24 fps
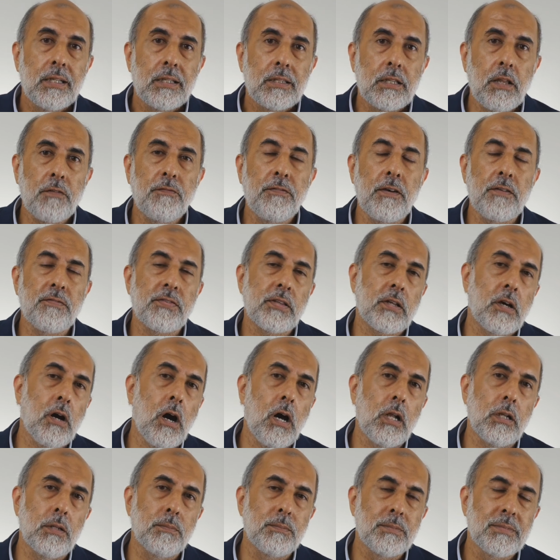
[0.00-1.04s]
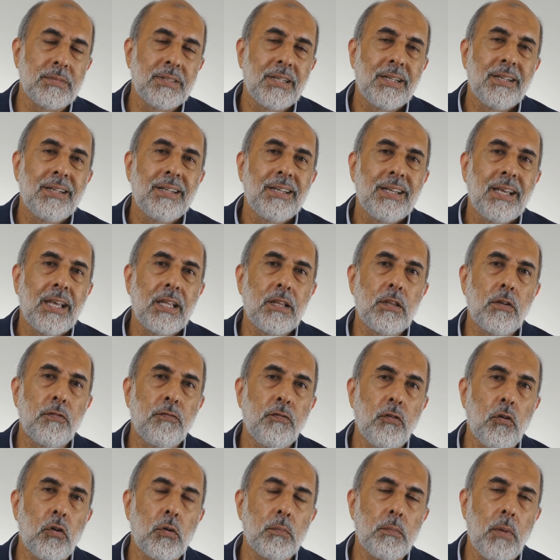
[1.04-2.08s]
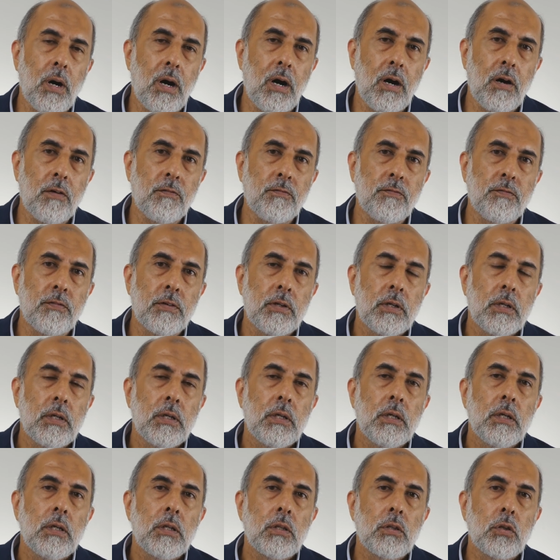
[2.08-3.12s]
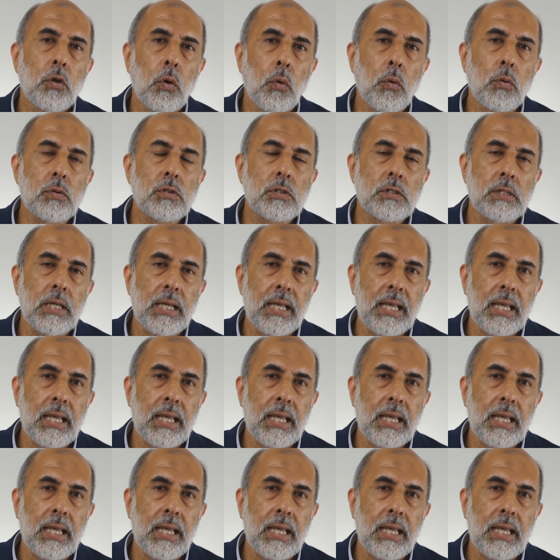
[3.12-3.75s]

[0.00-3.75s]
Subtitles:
The fifth column in the form of those